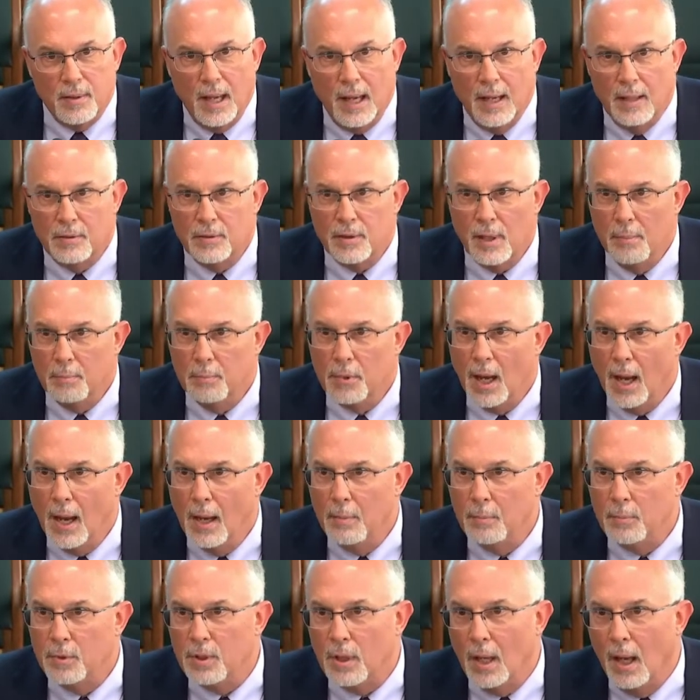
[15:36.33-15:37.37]
And
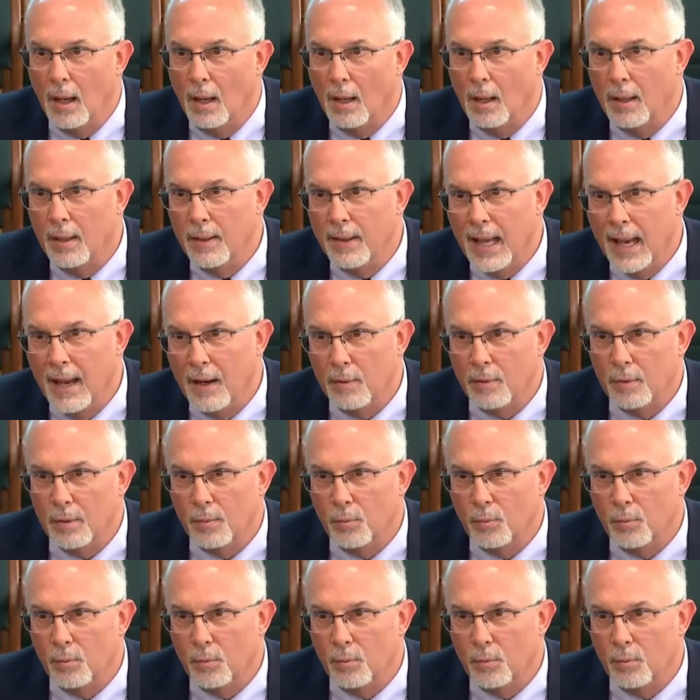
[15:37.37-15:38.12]
sometimes that